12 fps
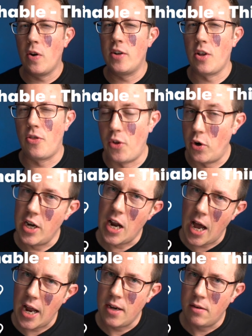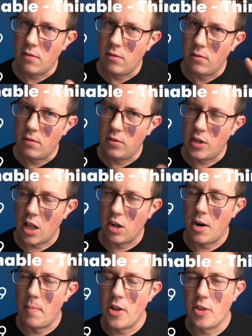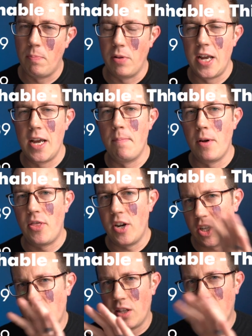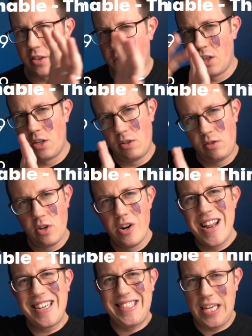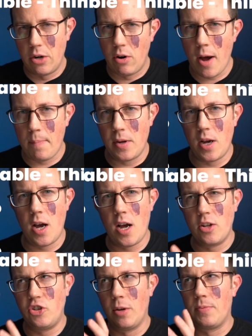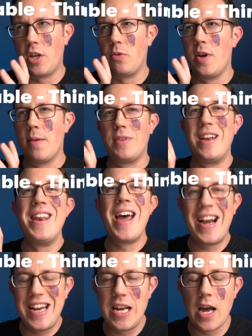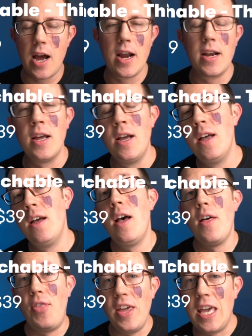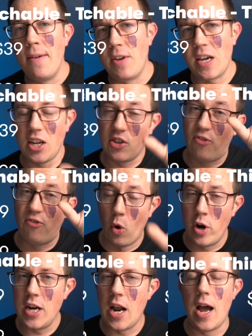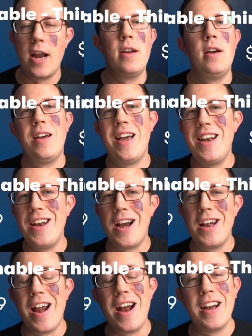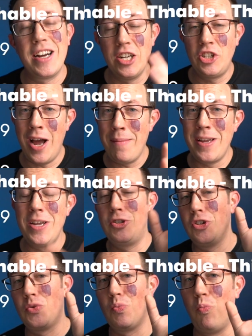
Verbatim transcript: has a thirty-nine dollars a month plan, but their, their, their next tier up uh, jumps all the way up to ninety-nine dollars. Thinkific is forty-nine dollars. And ninety-nine. And Kajabi is just